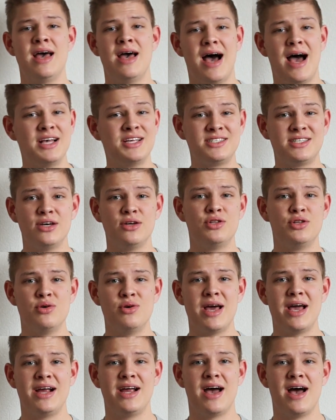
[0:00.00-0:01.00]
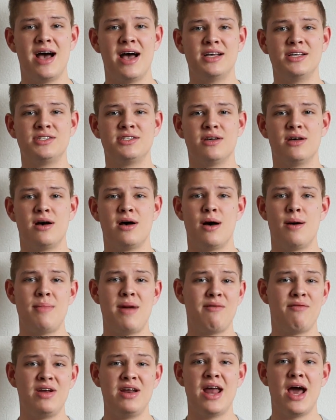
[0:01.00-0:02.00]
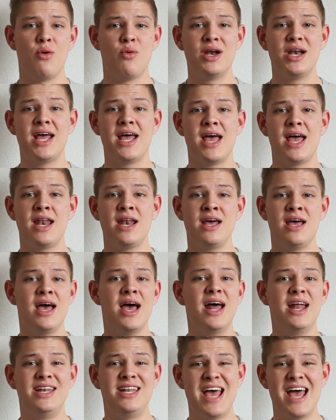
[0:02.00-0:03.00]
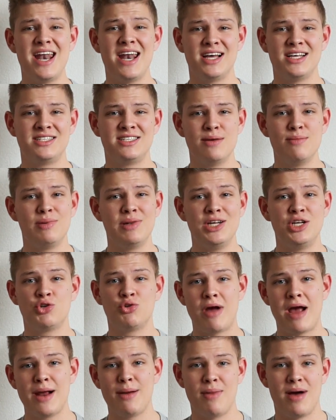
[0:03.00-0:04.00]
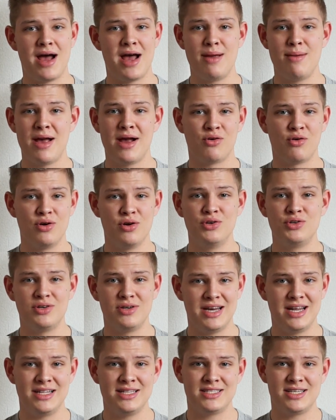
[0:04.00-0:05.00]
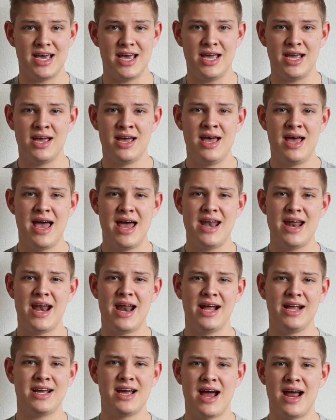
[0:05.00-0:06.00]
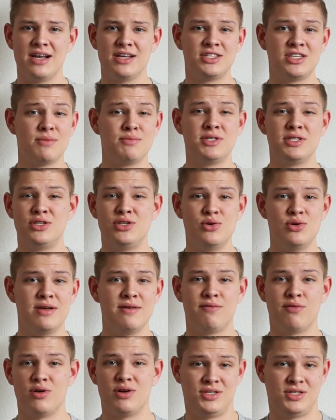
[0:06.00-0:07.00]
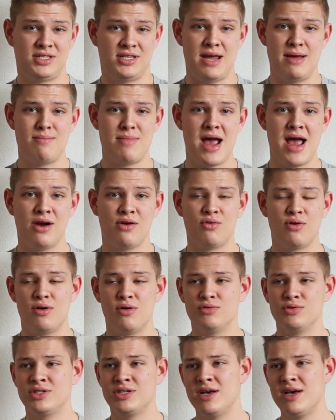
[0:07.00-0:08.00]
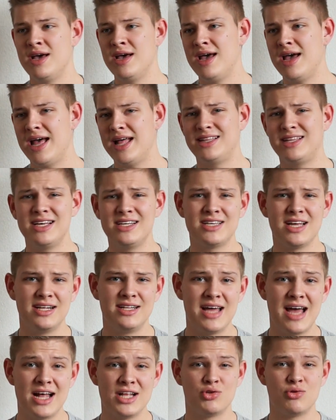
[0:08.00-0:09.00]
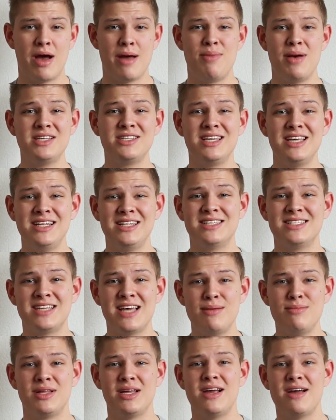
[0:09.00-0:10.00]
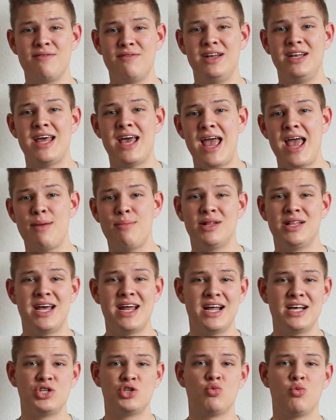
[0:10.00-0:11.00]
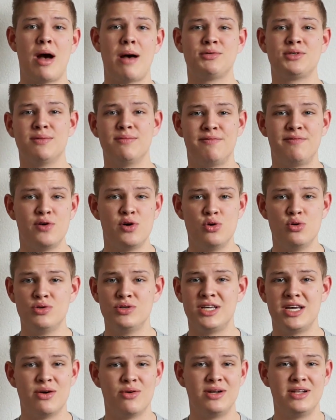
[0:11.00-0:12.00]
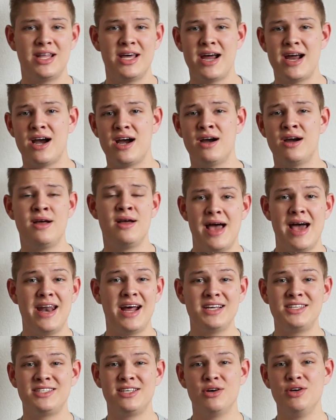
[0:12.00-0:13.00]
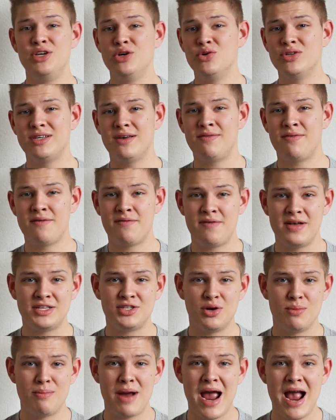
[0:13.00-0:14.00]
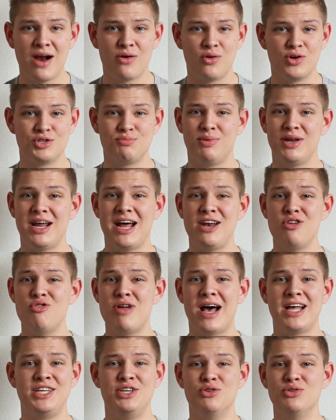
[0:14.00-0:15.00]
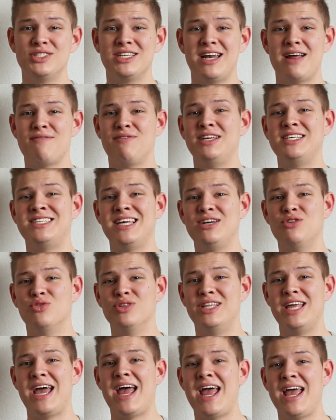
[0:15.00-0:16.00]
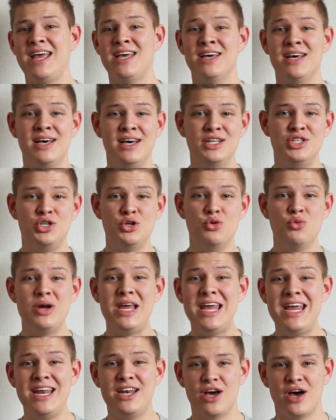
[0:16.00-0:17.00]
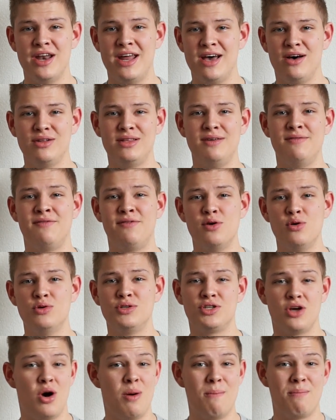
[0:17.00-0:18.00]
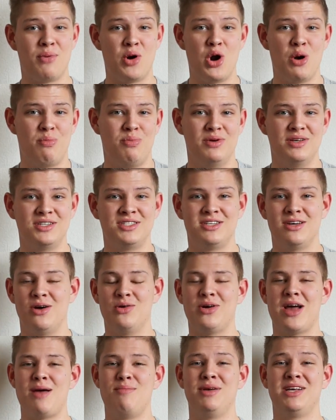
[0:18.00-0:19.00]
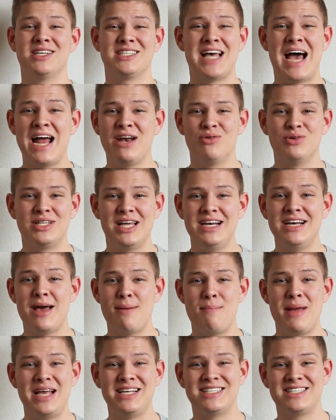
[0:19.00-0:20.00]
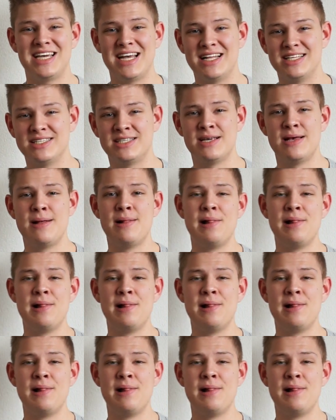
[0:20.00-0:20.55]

I still do that, guys, every now and then I simply track my macronutrient intake, and then I kind of substitute it for the same macros and things like that. So I basically eat the same thing every day, but then I swap some foods here and there, and I still use it if it fits your macros, but I do not use it every single day to eat unhealthy foods on purpose, okay? Because I don't think that makes sense.